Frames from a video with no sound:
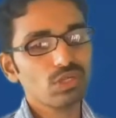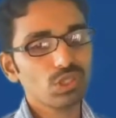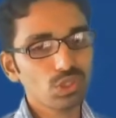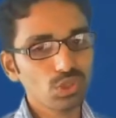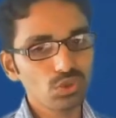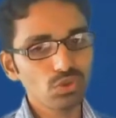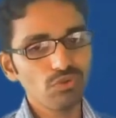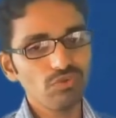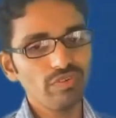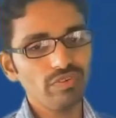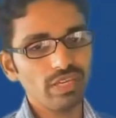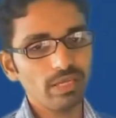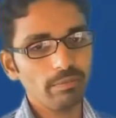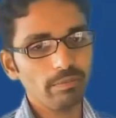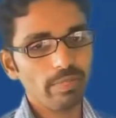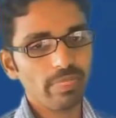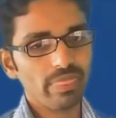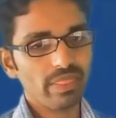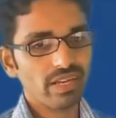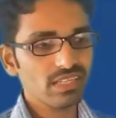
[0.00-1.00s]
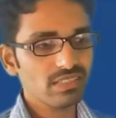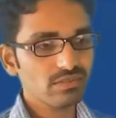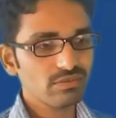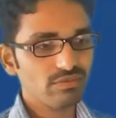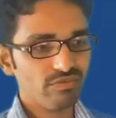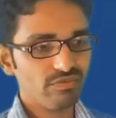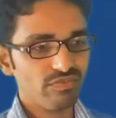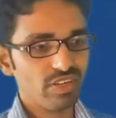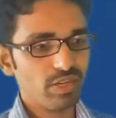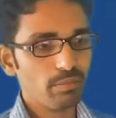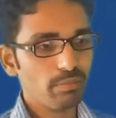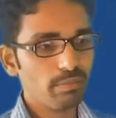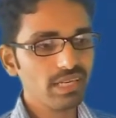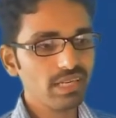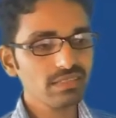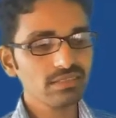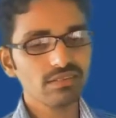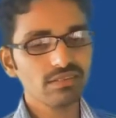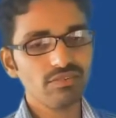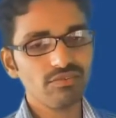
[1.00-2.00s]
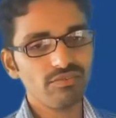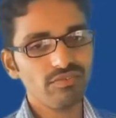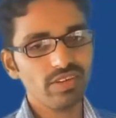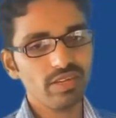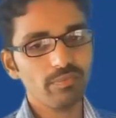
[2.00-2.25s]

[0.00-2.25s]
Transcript: 2V, that is V plus V.